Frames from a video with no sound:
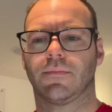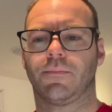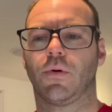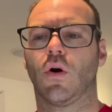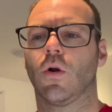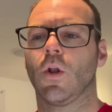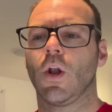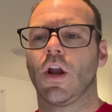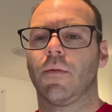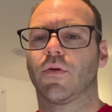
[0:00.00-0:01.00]
but
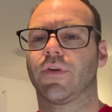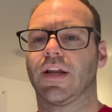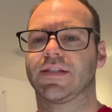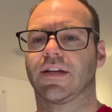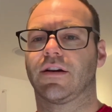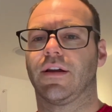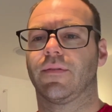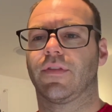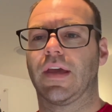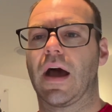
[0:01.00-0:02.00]
realistically
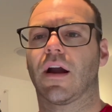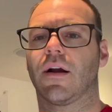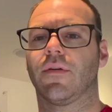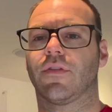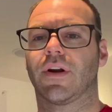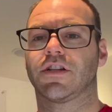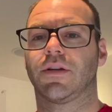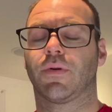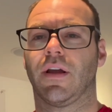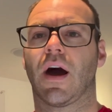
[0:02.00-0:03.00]
they're actually
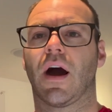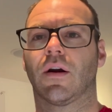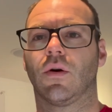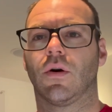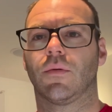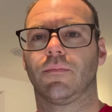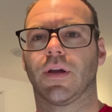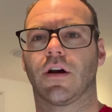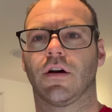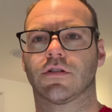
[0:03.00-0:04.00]
pretty hardcore
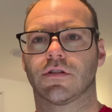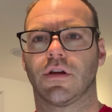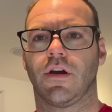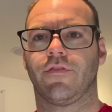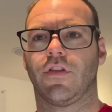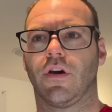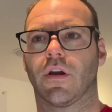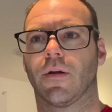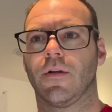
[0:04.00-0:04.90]
because of the